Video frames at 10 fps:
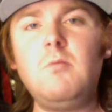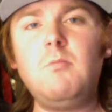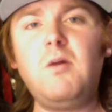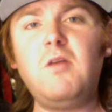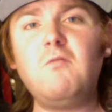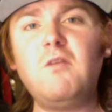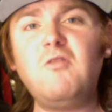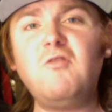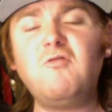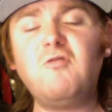but
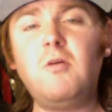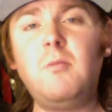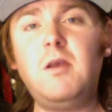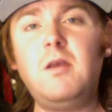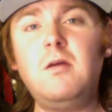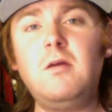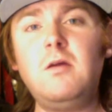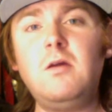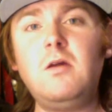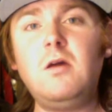Richard Sherman
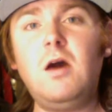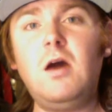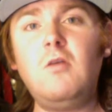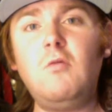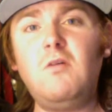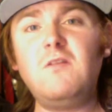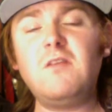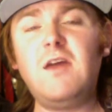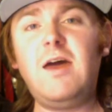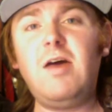annoys
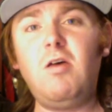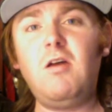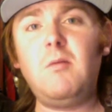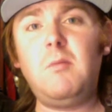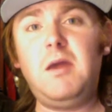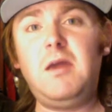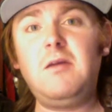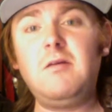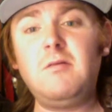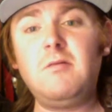the hell out of
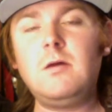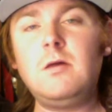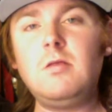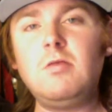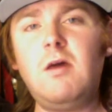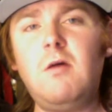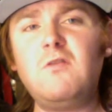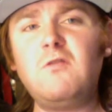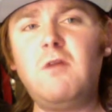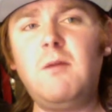me. That
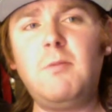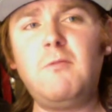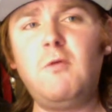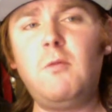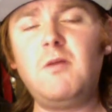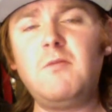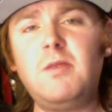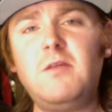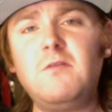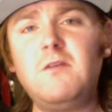was a great performance
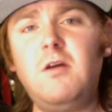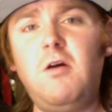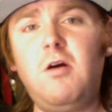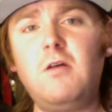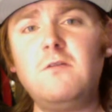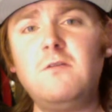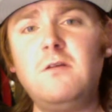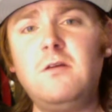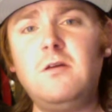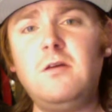by the Seahawks,
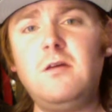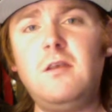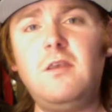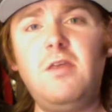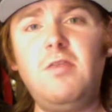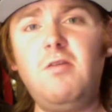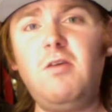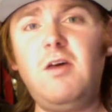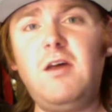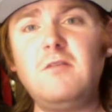
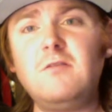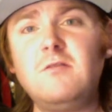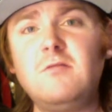nonetheless.